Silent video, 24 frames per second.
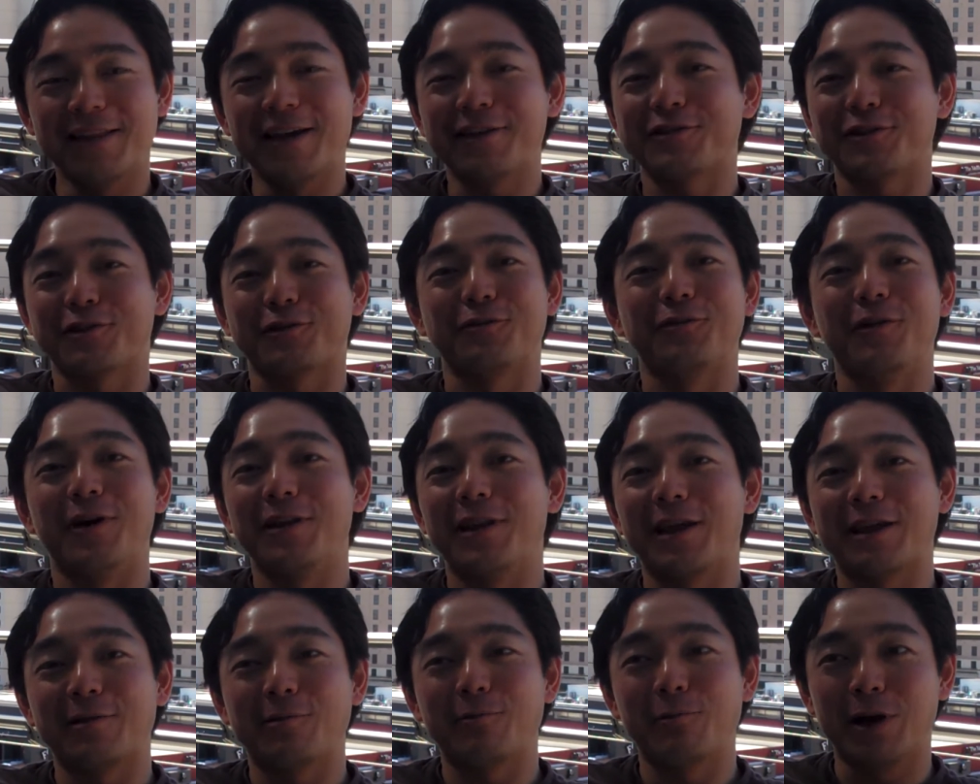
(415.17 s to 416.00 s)
And that's just fun.
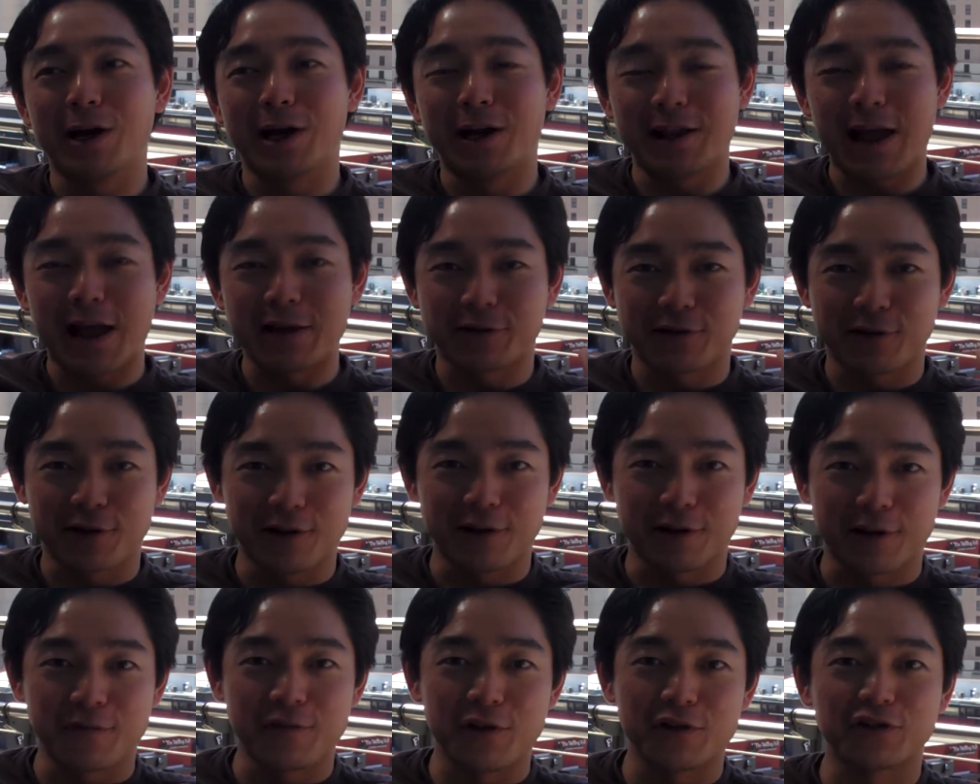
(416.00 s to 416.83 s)
Like we got it outside
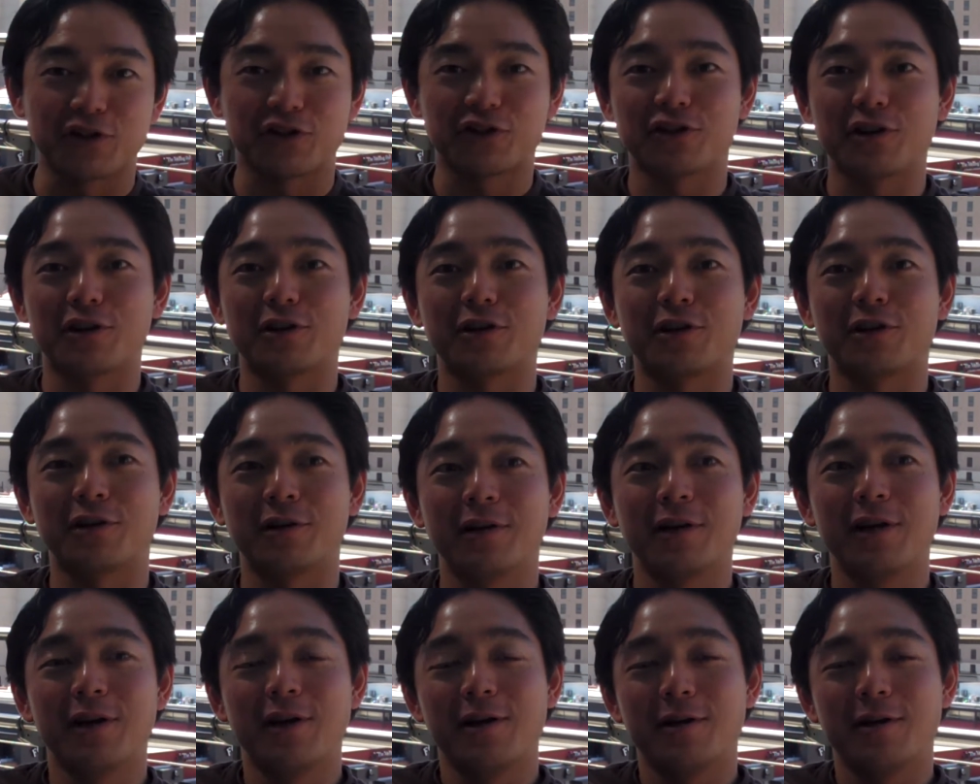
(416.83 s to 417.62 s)
the convention center.